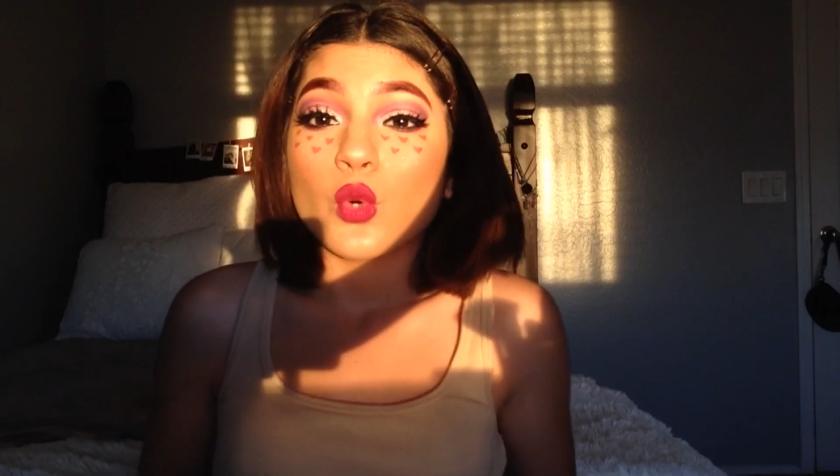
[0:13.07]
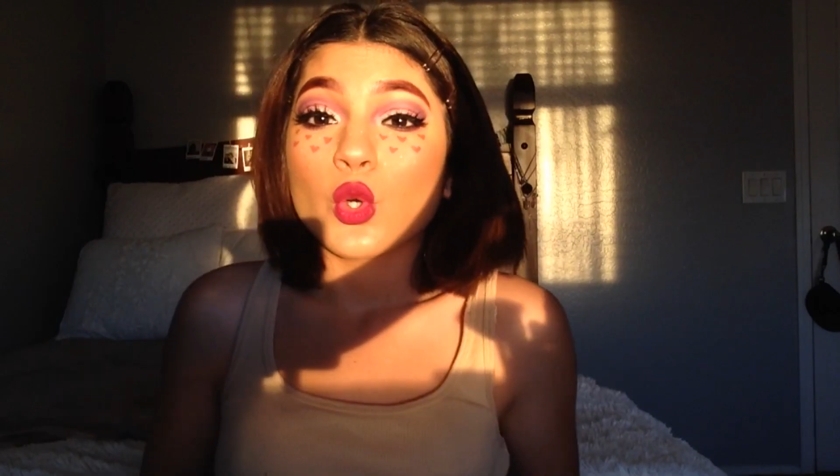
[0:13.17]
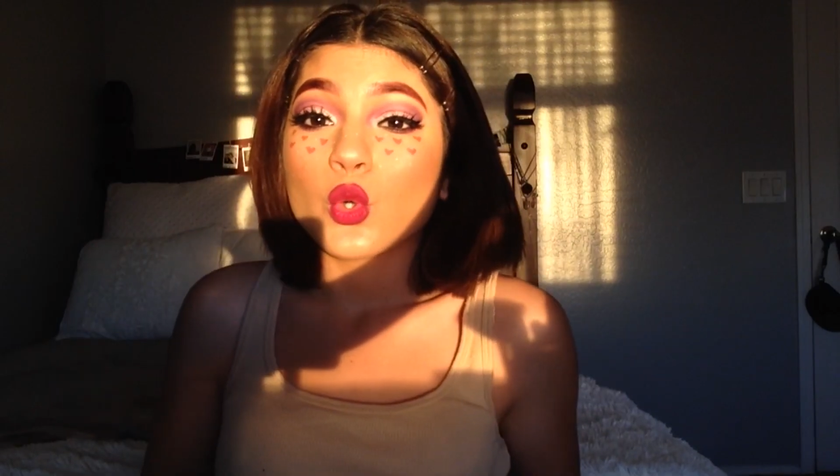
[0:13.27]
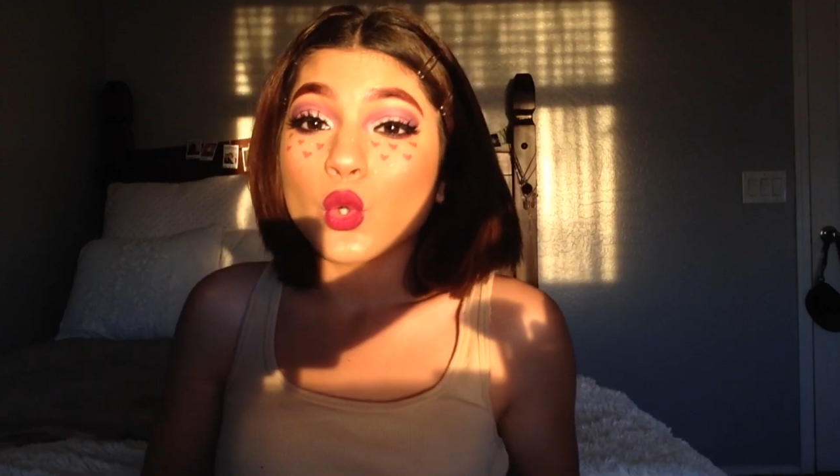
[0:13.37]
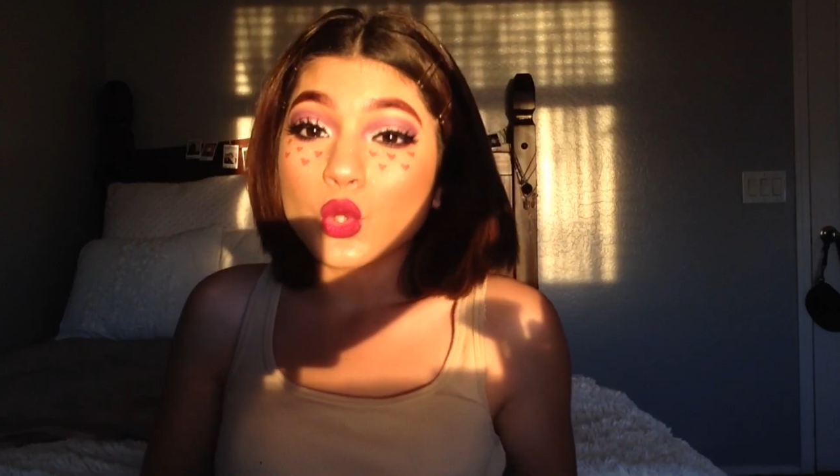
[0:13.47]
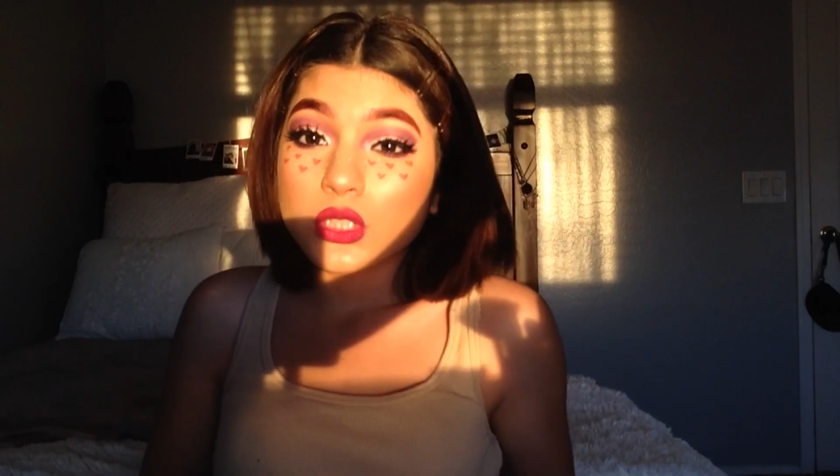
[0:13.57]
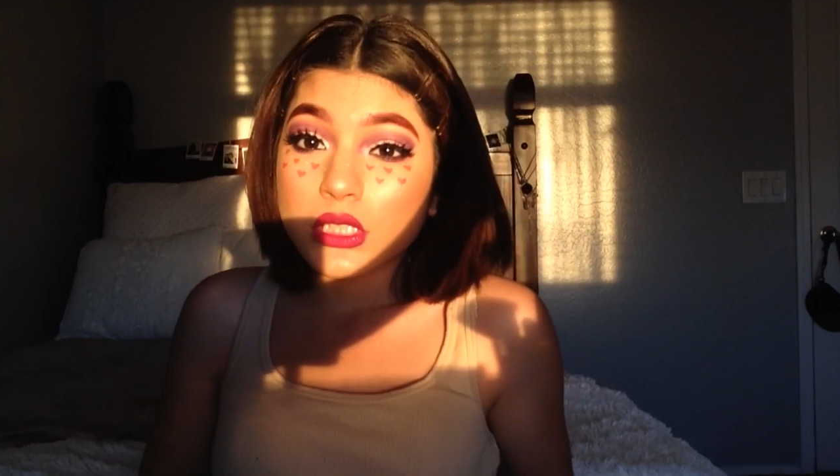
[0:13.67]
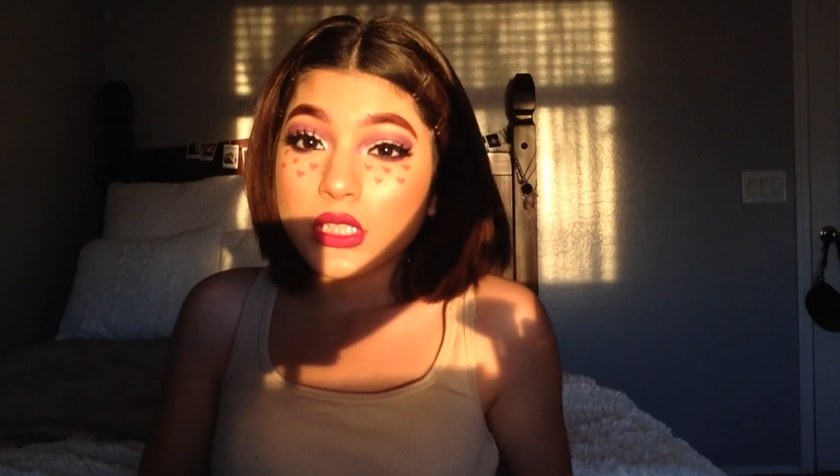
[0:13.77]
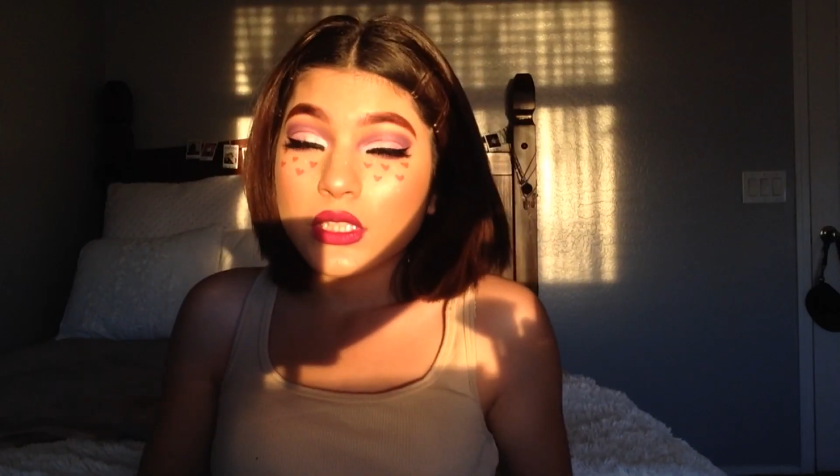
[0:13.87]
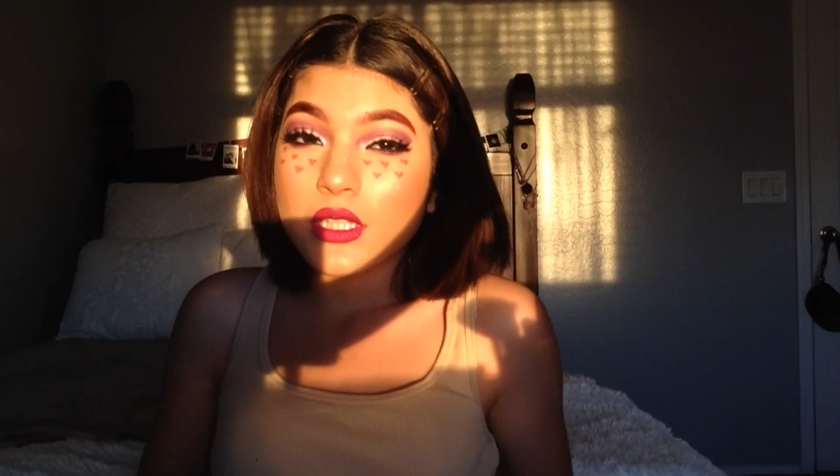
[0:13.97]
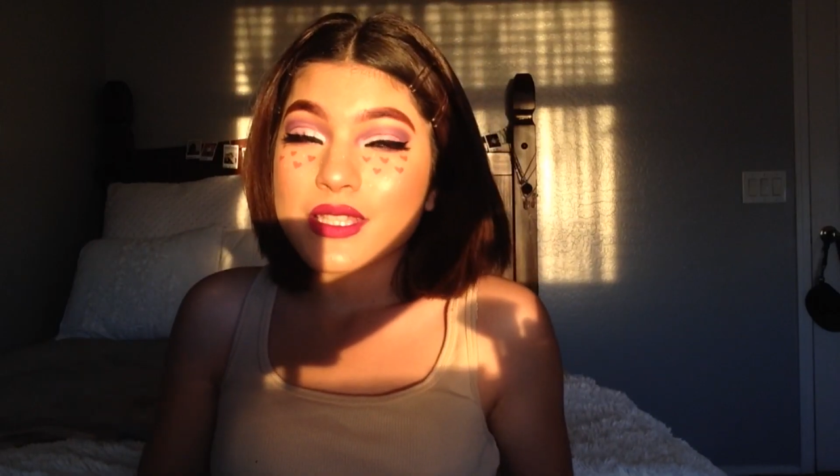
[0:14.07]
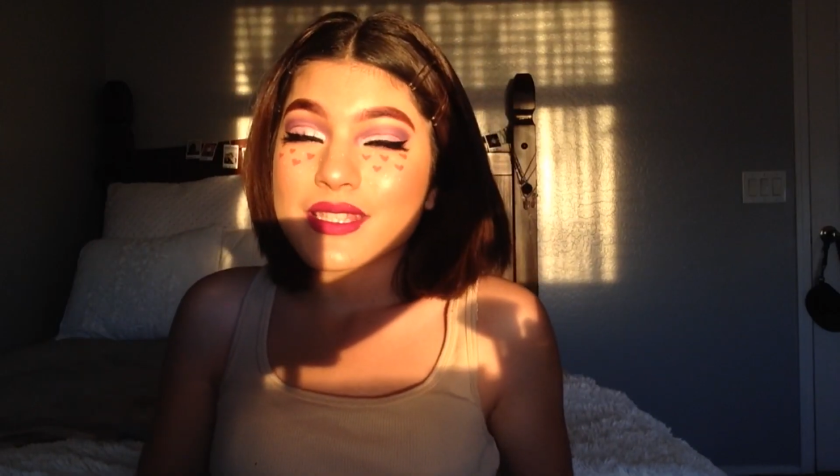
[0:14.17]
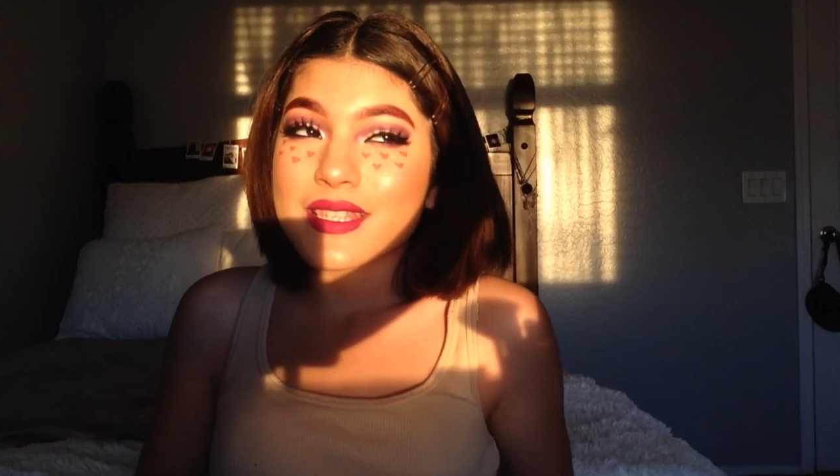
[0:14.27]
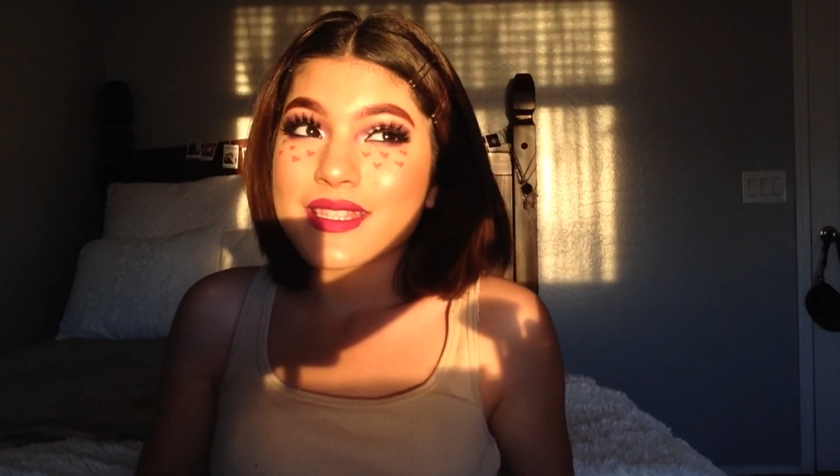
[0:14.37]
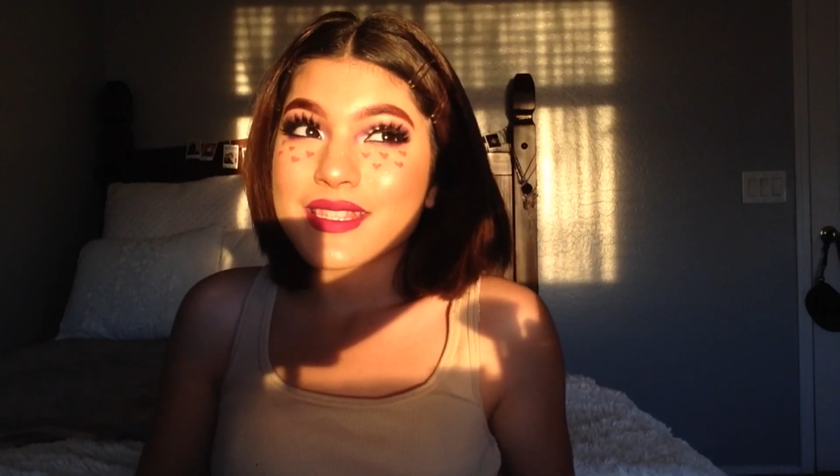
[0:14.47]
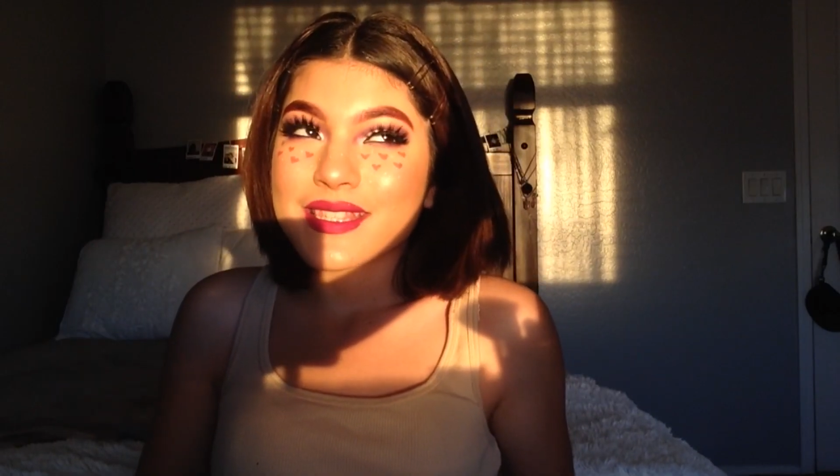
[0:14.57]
real golden because the